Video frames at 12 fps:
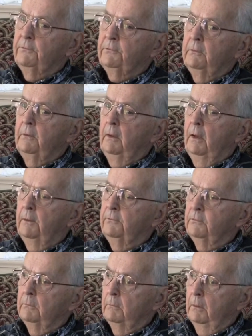us, they had
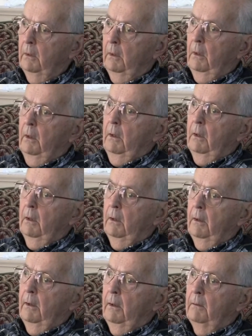some uh,